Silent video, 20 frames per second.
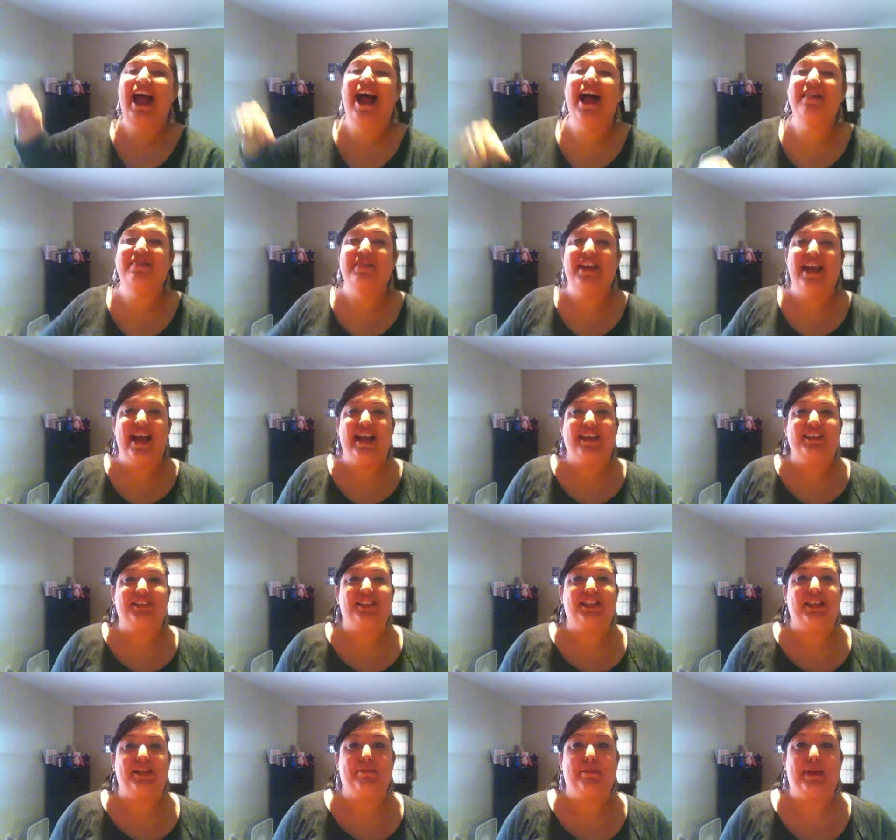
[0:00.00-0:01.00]
And they
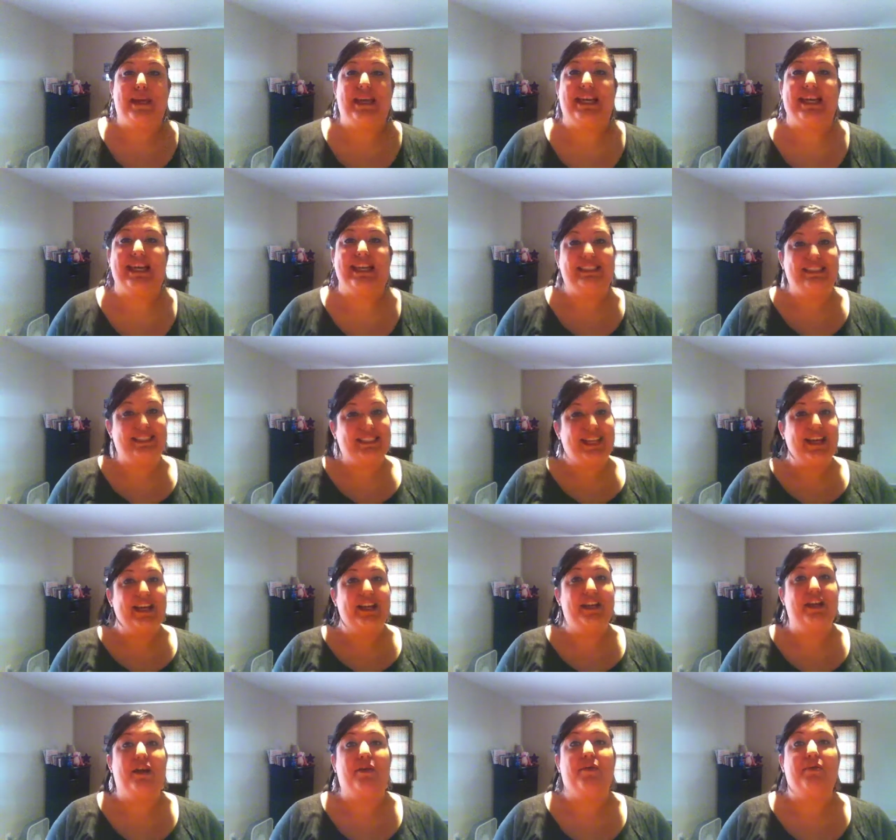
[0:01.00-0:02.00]
actually pick
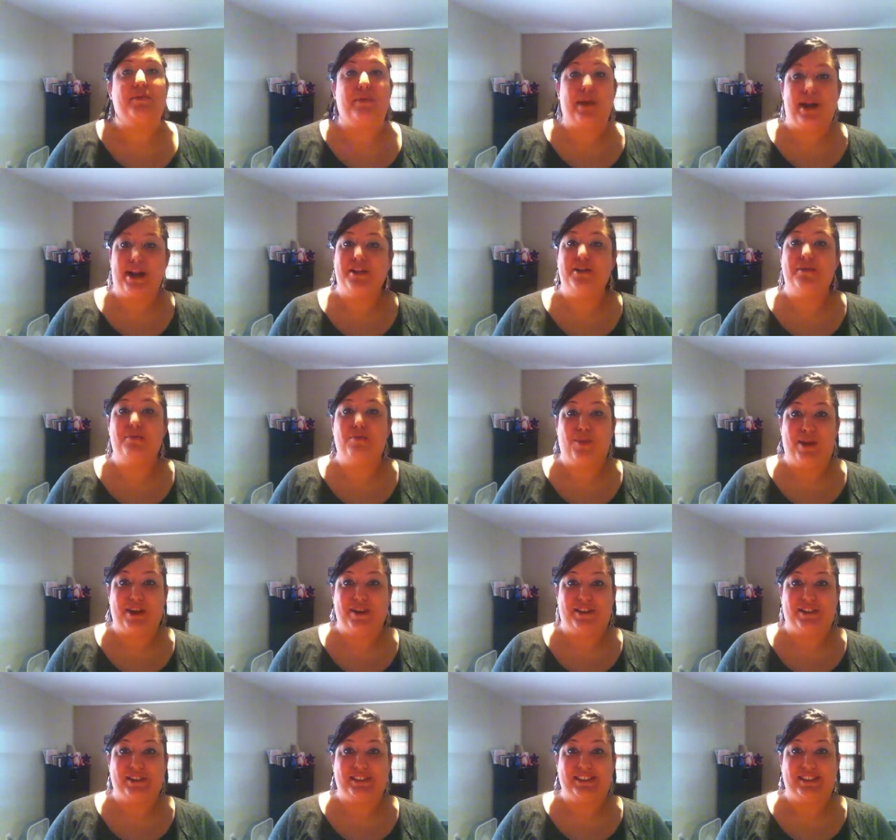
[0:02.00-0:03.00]
10 random
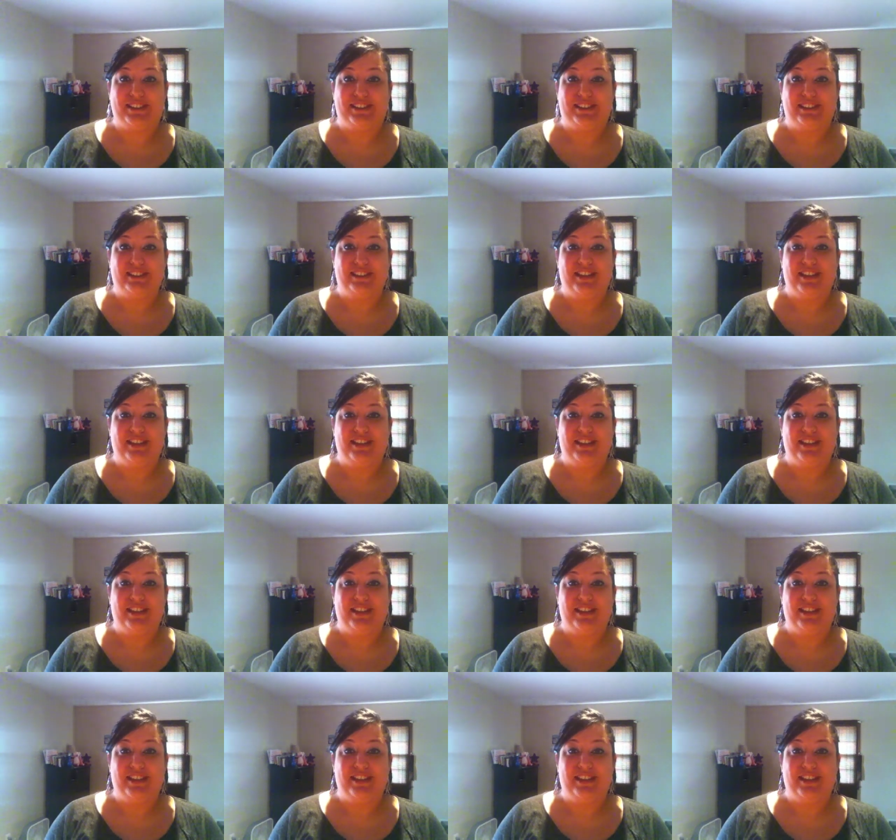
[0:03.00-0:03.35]
winners.